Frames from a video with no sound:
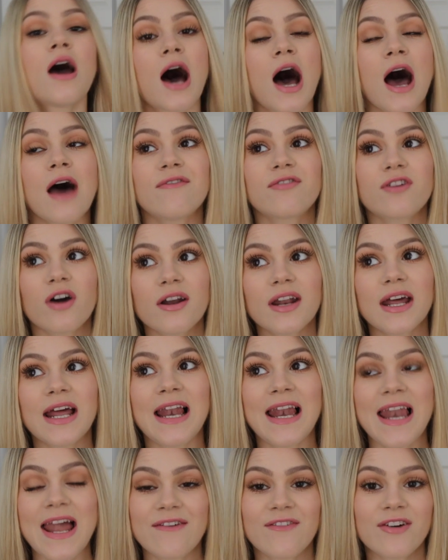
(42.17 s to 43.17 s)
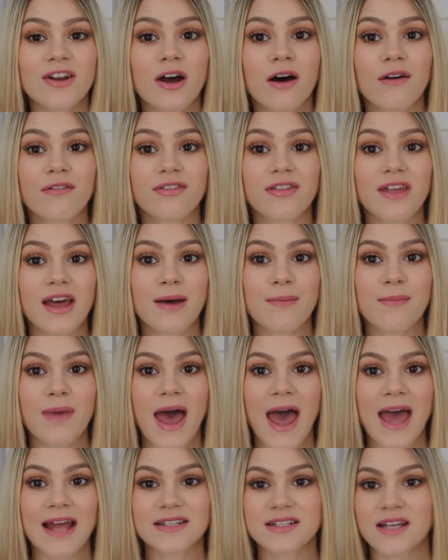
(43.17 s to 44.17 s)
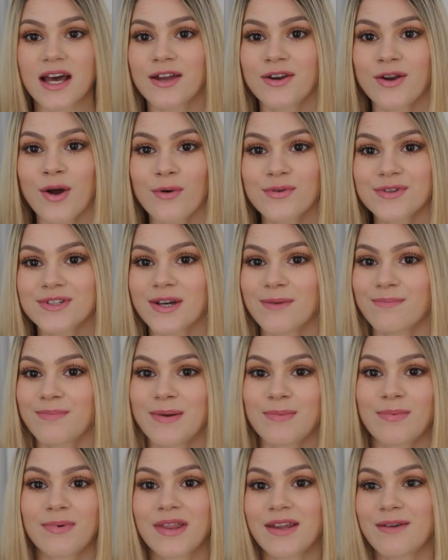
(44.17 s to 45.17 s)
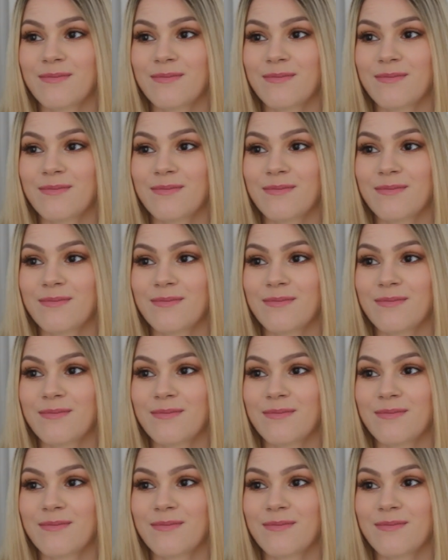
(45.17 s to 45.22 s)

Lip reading: I've got 11 of them, and I know some people,